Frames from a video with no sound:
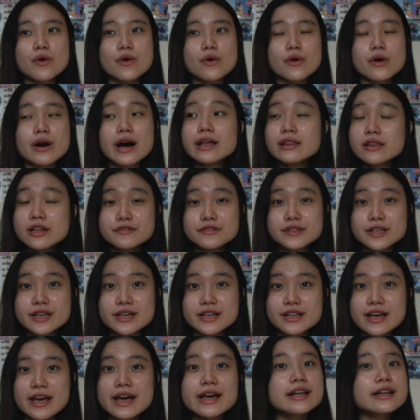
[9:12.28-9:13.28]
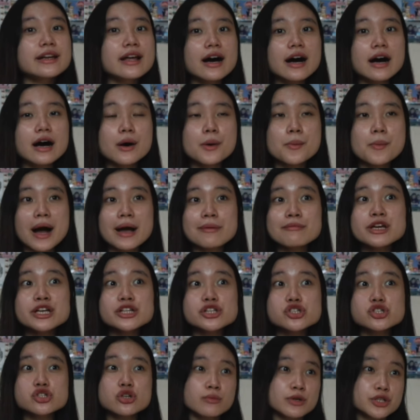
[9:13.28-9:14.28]
I loved it. And I made
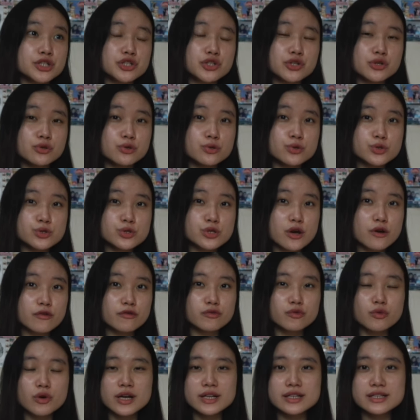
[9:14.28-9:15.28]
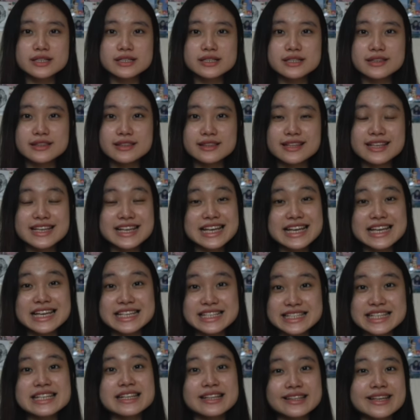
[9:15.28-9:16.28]
so much use of what
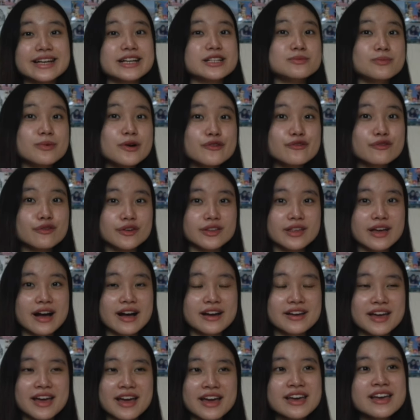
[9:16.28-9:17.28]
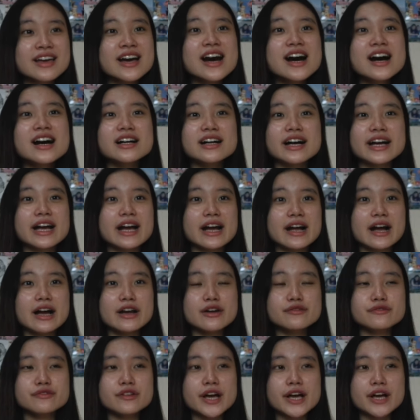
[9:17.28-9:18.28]
is in the textbook for the IA. Like, I kind
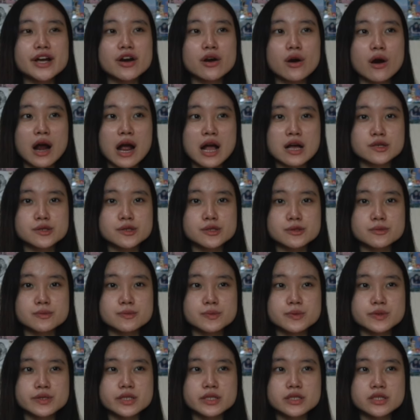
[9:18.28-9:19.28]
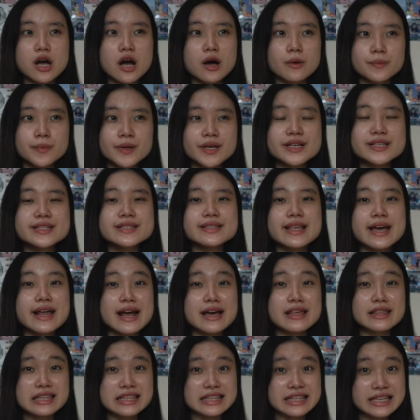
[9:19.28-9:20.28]
of like grasped the topics that I
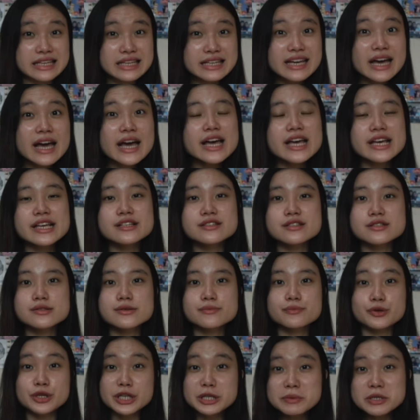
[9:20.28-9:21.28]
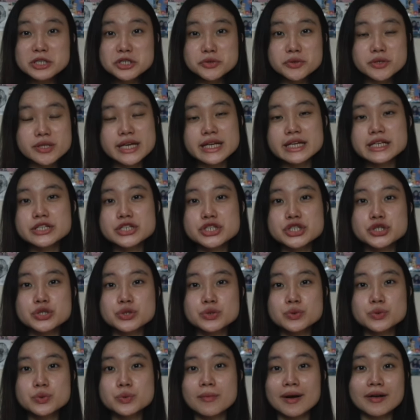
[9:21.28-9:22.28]
think is pretty much related
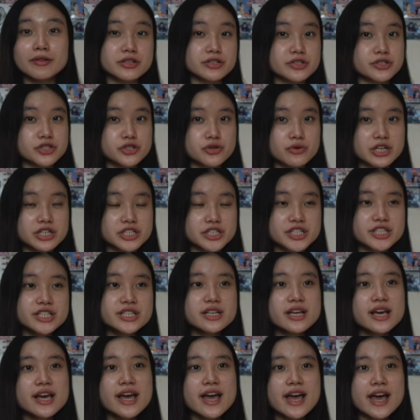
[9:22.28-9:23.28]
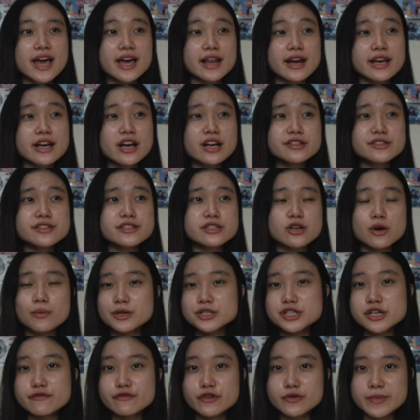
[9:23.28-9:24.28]
to my research question, and I got so
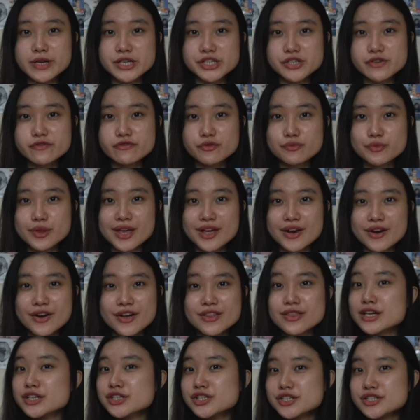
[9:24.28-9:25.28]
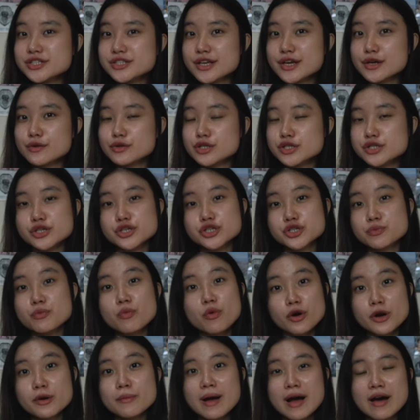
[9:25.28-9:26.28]
much information from there, and I just like researched
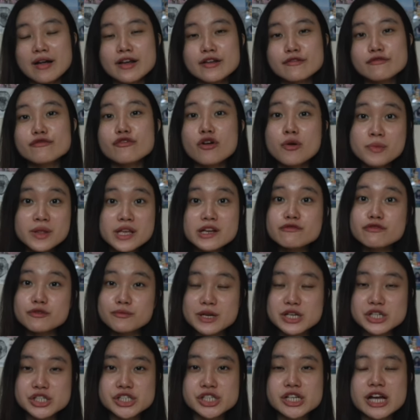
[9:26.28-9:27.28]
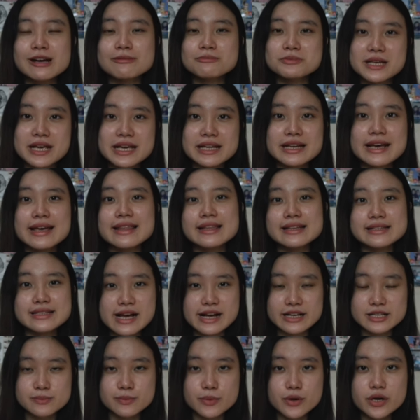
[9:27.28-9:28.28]
more about it from the information I obtained in the
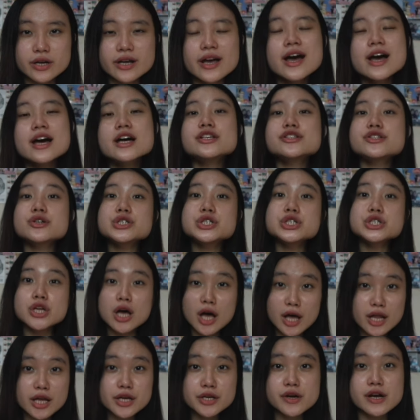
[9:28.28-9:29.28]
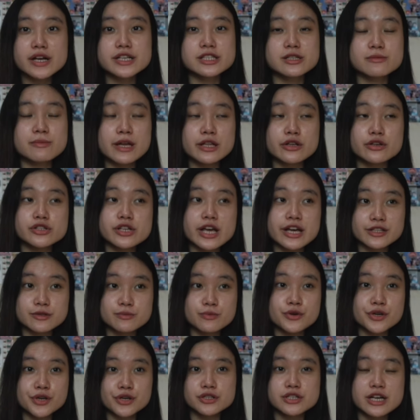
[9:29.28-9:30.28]
textbook. So do not underestimate your
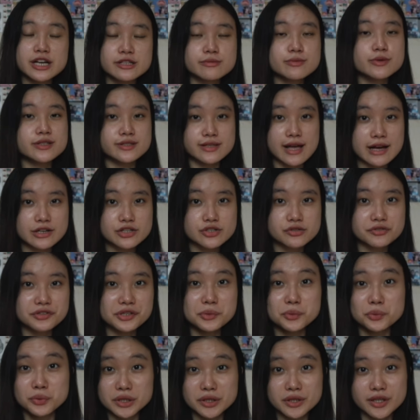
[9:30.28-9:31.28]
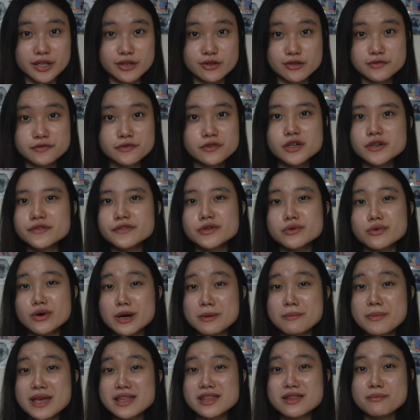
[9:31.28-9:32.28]
textbook. Your textbook is actually really useful if you want
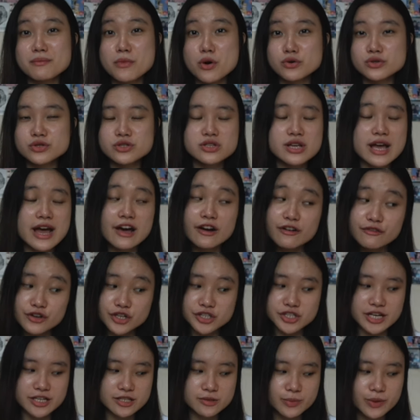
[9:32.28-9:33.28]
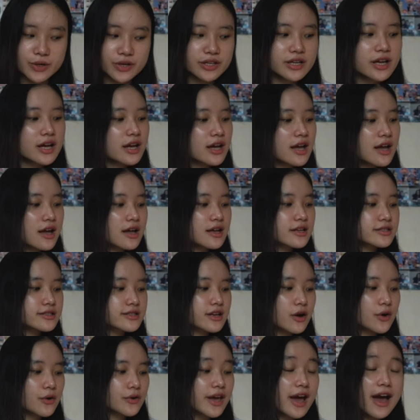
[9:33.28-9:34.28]
to make the most out of your textbook.
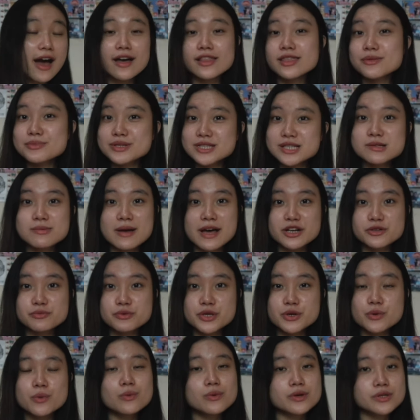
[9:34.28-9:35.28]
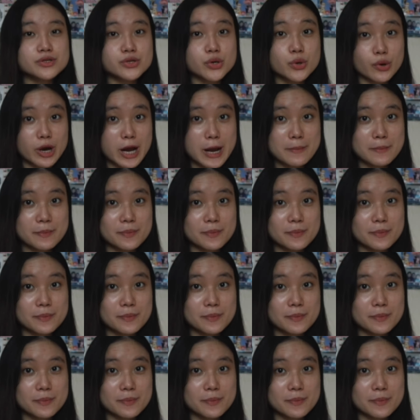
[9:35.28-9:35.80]
So yeah, business management was great.